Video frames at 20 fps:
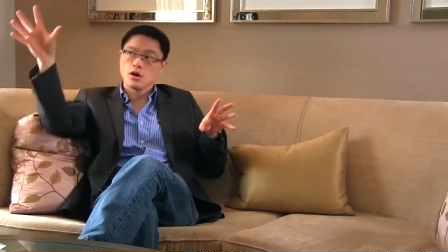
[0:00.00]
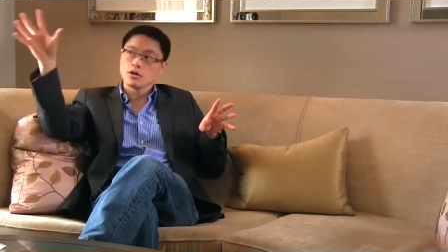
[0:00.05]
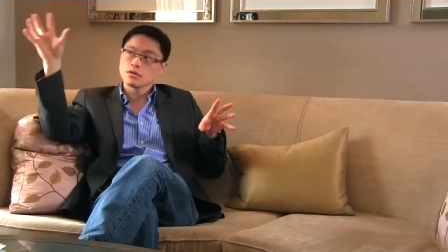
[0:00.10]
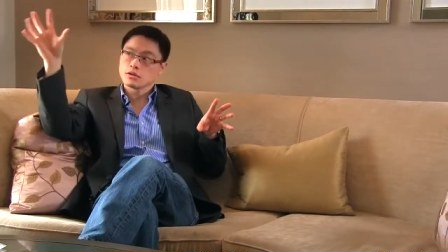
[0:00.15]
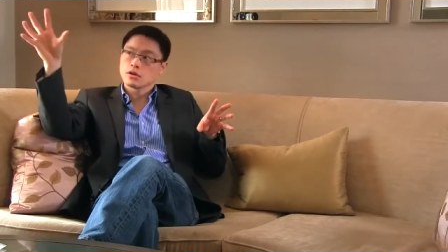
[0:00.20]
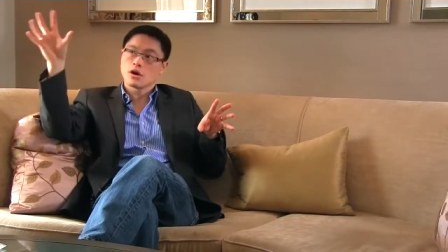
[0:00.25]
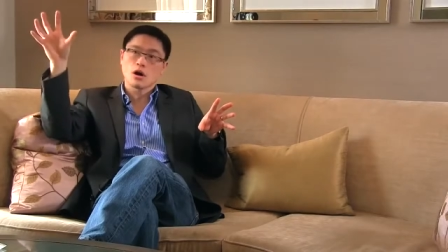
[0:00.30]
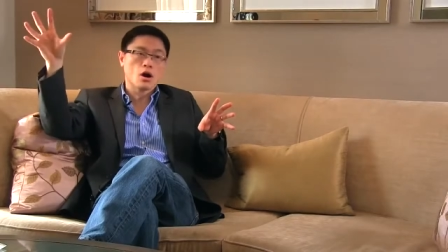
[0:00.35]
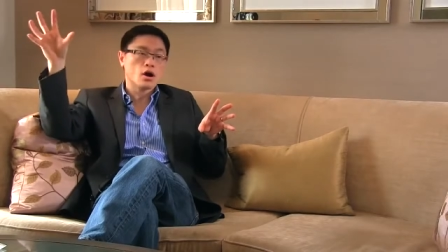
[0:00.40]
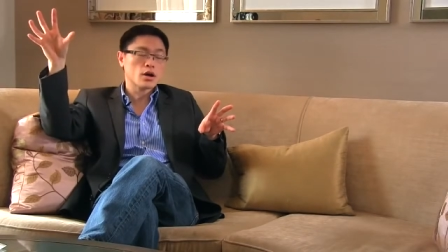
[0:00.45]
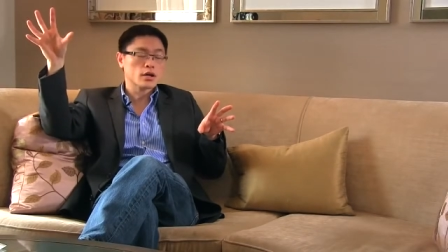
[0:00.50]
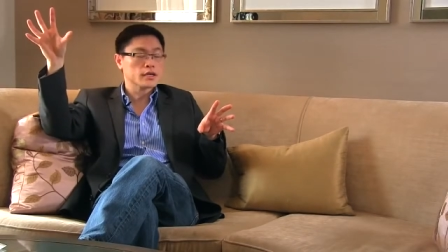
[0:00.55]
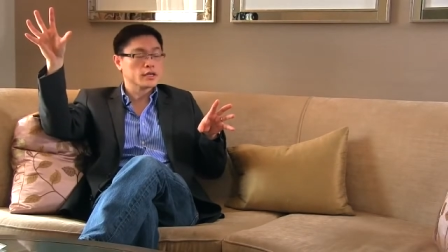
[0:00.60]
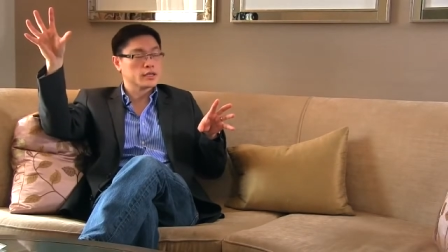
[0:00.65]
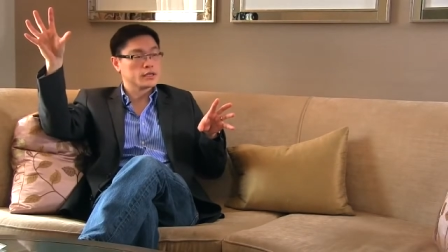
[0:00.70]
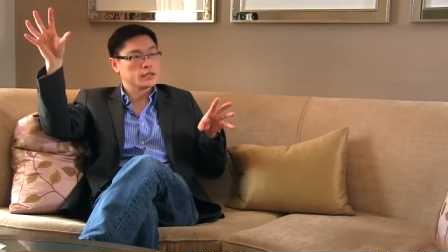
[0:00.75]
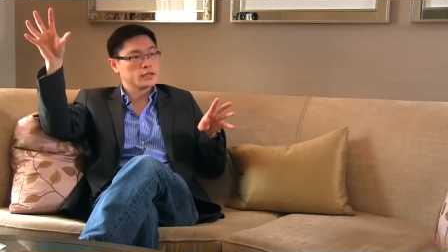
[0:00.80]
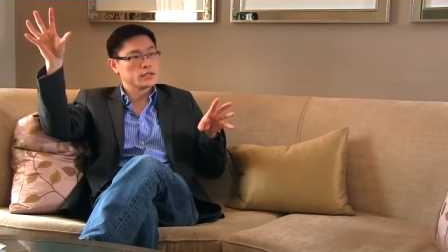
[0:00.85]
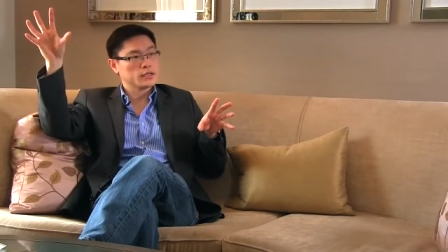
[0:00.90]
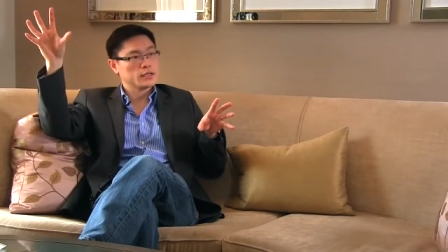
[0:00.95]
all
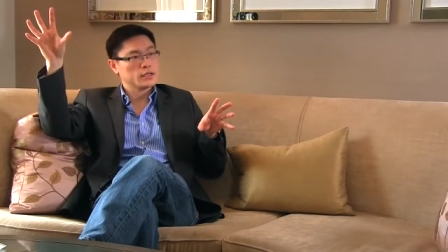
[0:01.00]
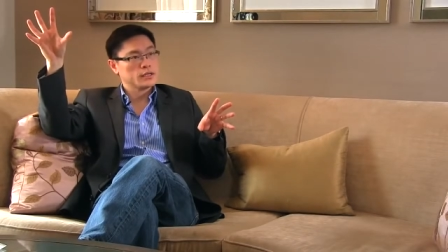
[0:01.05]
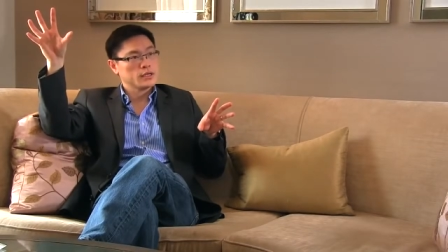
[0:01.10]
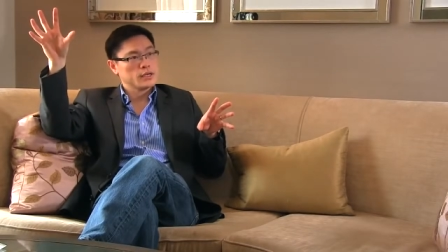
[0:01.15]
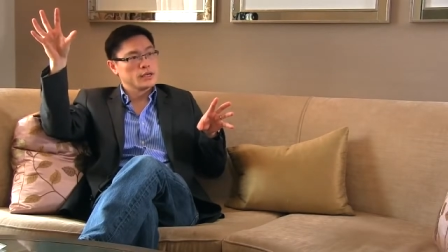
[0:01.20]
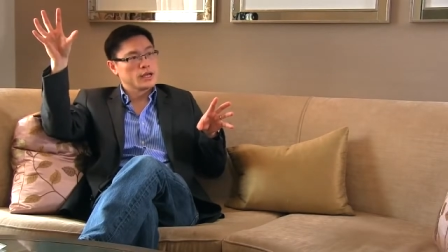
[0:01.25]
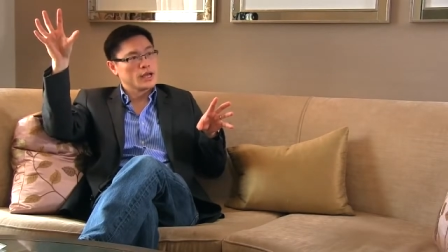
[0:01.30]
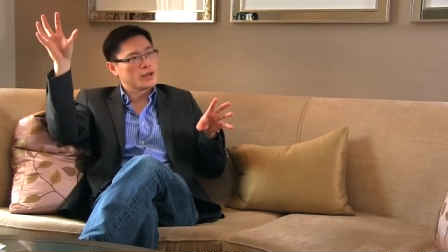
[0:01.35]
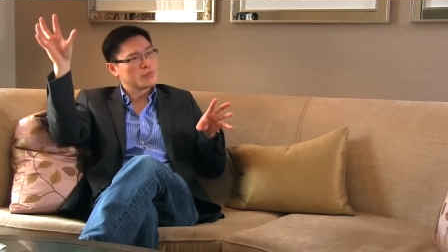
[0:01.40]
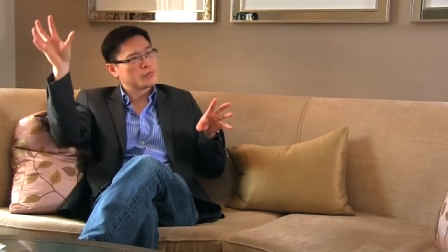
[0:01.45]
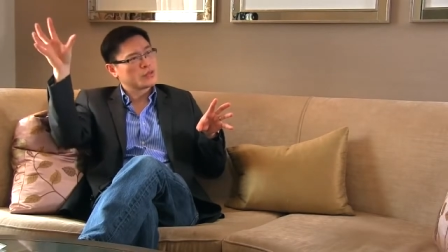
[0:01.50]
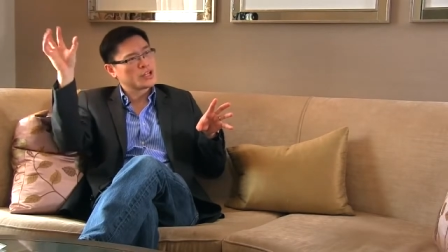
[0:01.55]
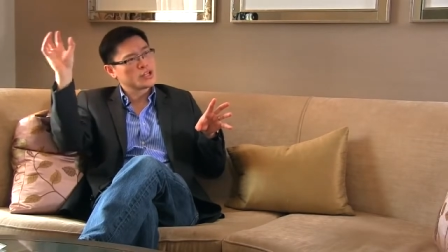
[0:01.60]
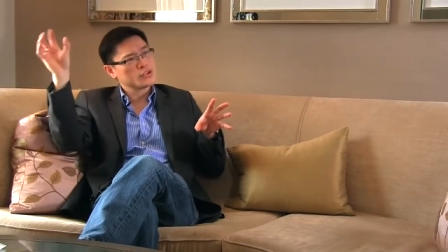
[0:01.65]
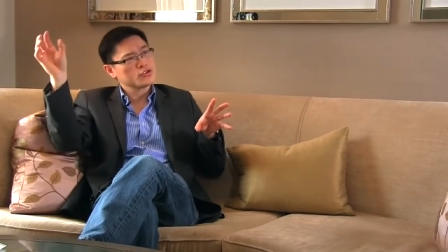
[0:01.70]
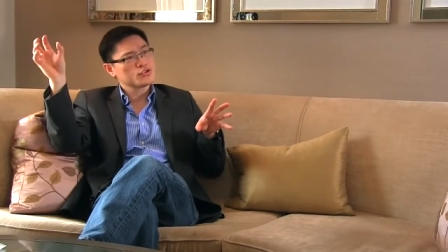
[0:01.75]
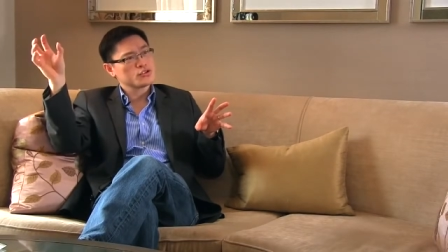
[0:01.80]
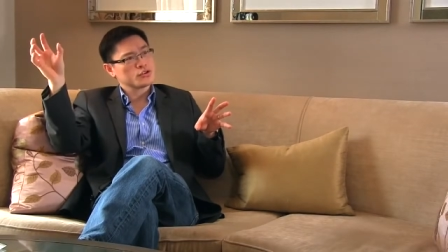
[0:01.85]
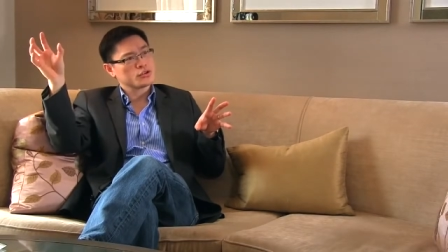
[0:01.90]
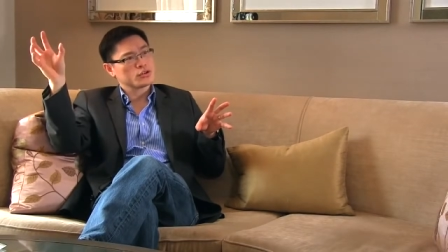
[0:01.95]
targeted at
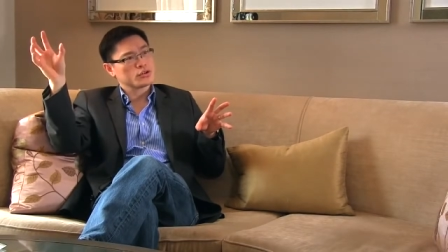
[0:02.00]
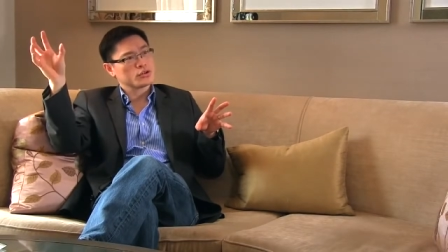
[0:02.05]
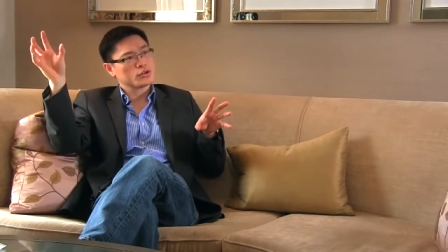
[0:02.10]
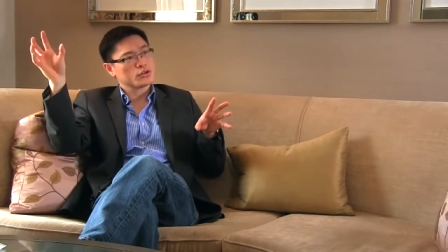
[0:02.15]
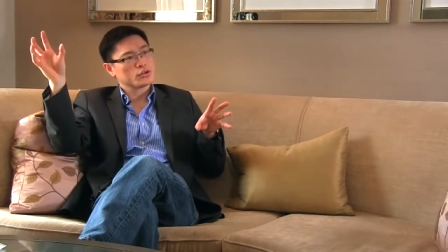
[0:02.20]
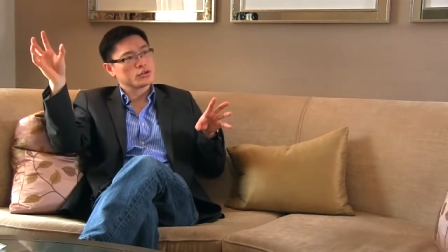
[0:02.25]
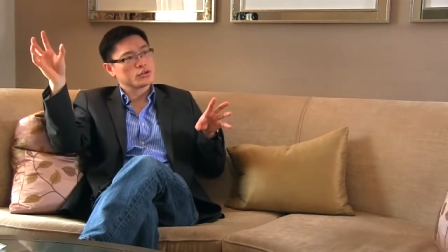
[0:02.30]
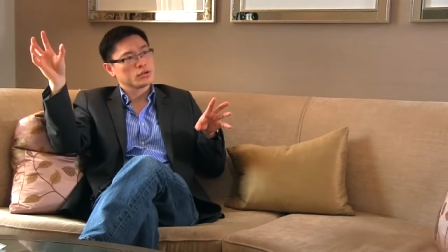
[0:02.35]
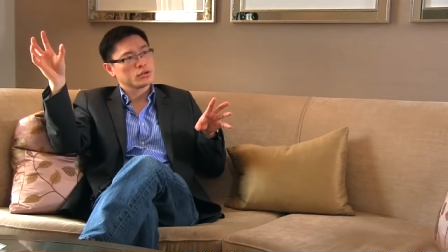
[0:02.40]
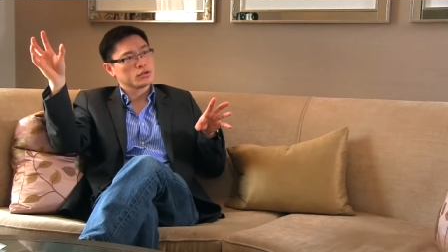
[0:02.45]
blood sugar.